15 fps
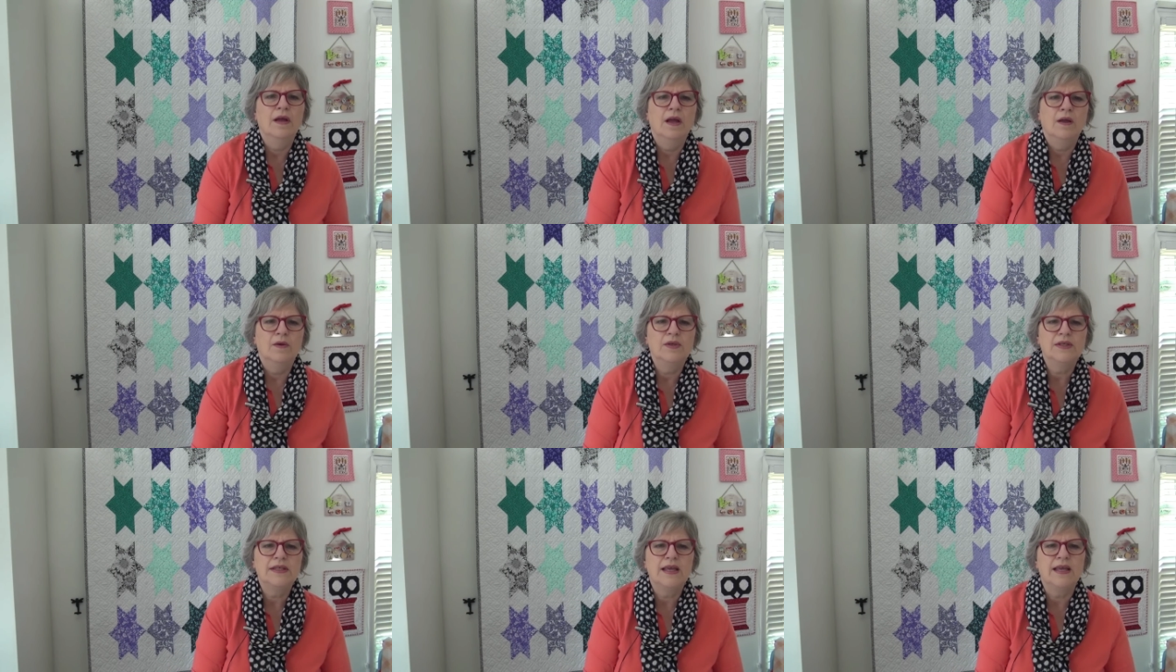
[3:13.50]

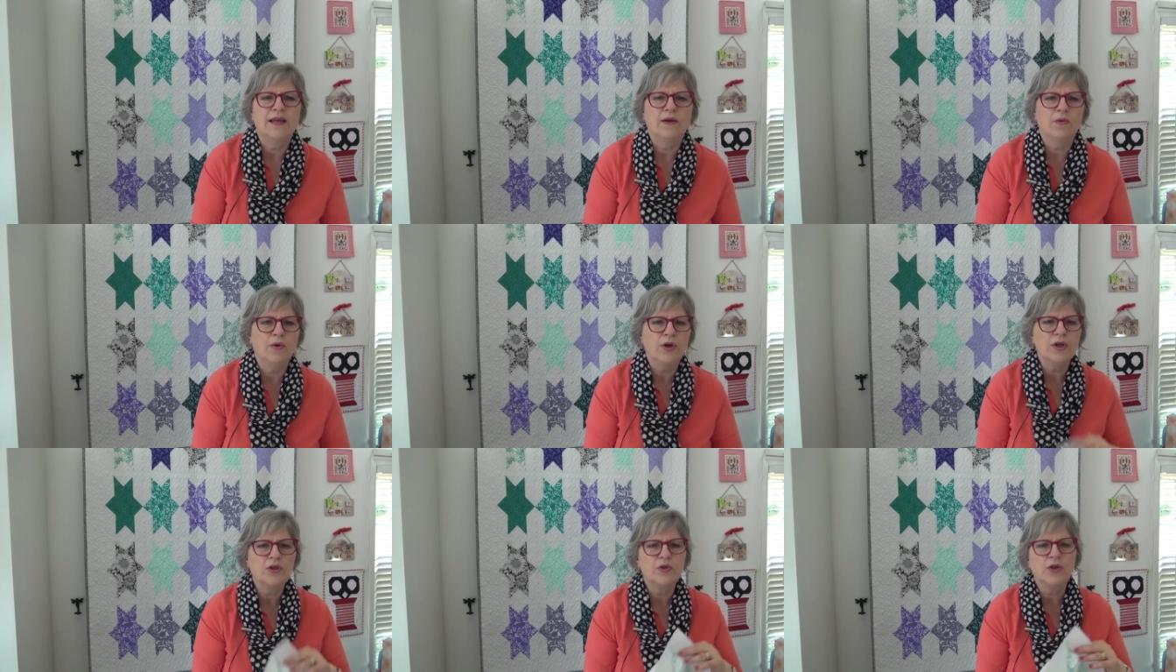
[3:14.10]
let's see, we're
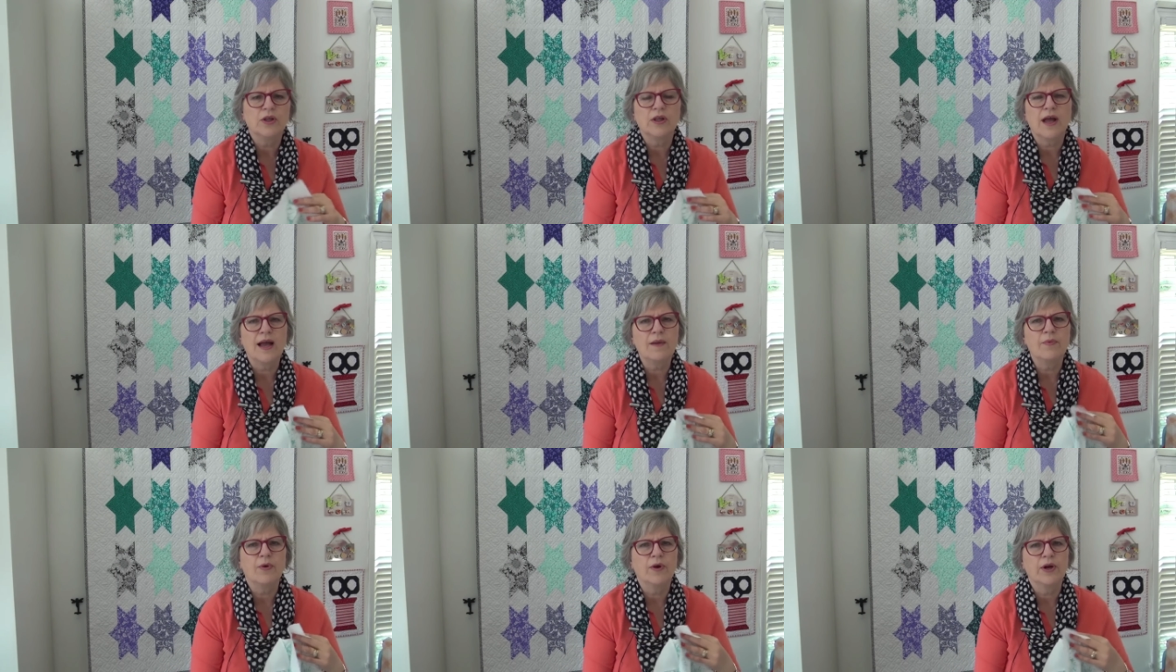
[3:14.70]
going to do the
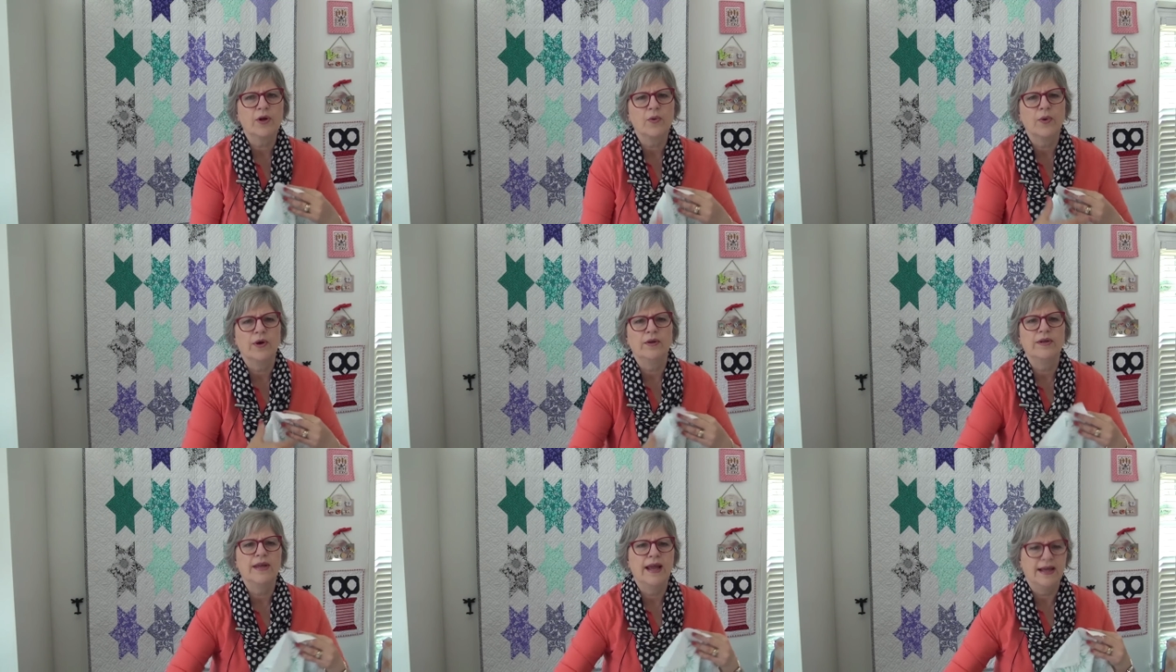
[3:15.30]
library
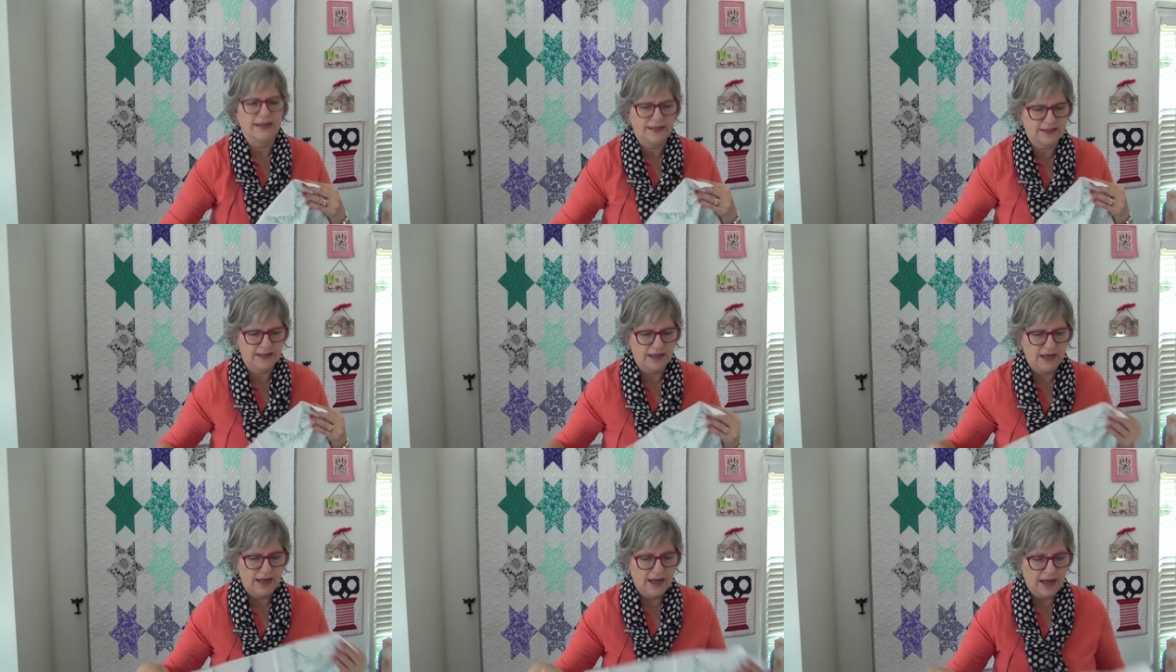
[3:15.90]
quilt next
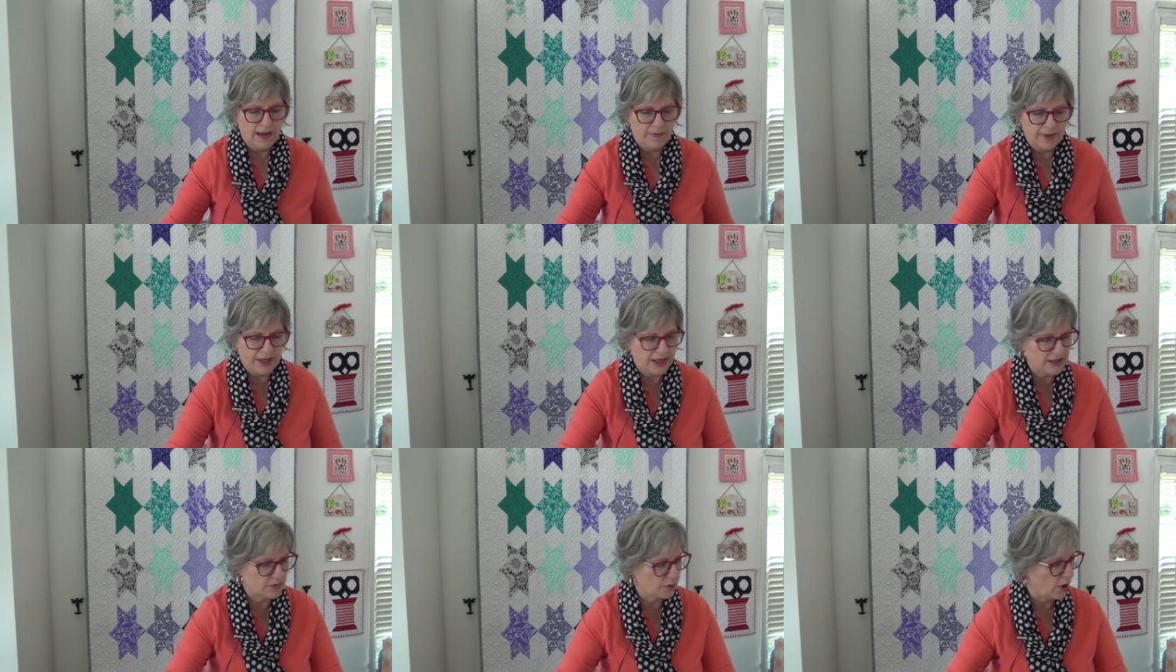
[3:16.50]

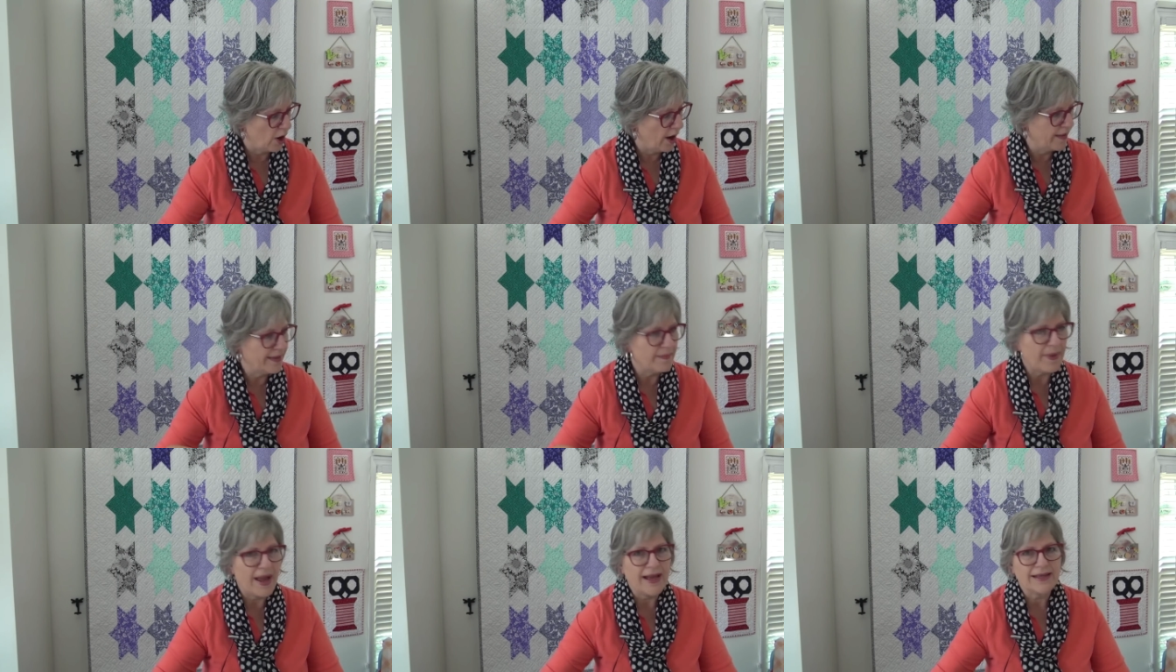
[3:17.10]
because we're on the
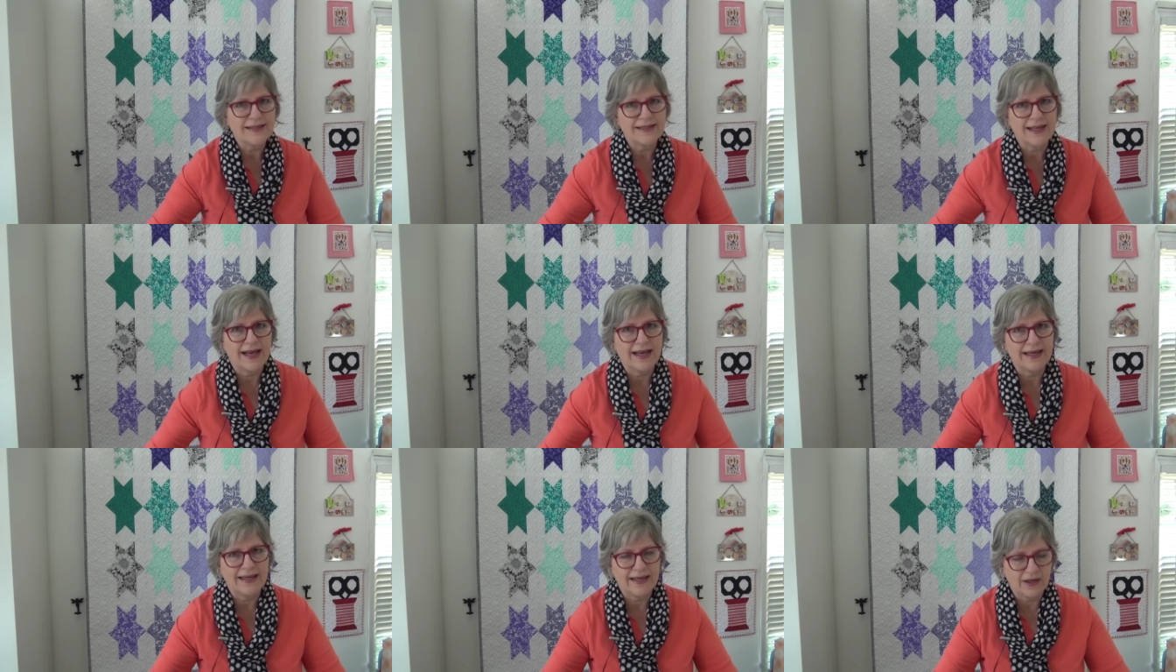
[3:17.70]
back
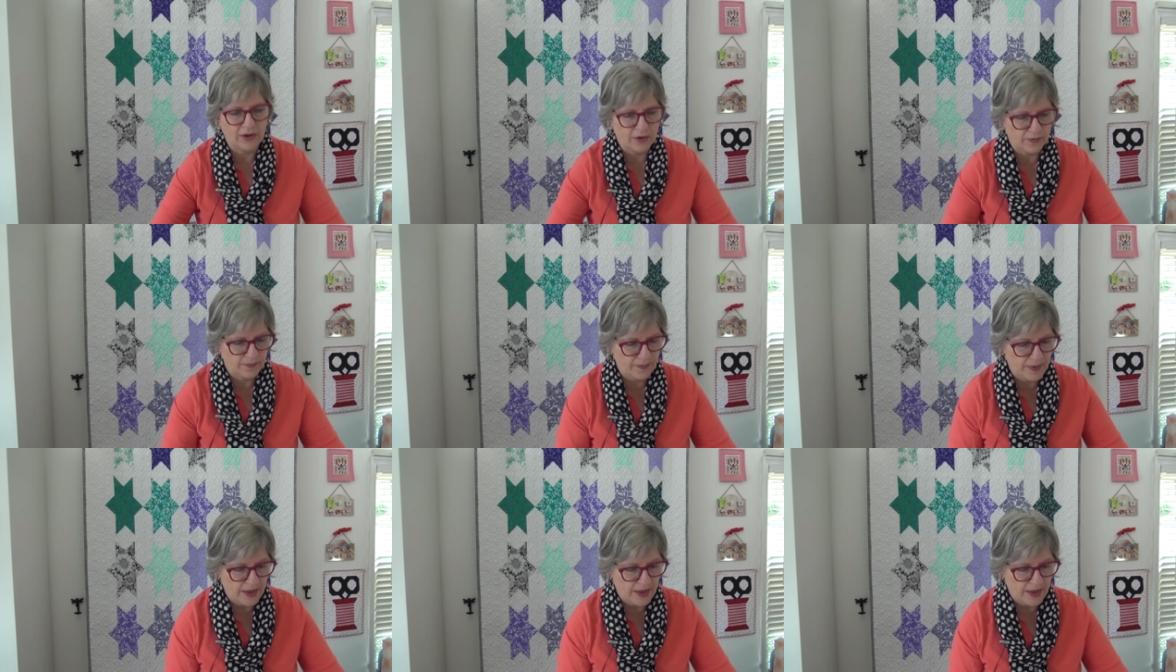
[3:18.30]
side here.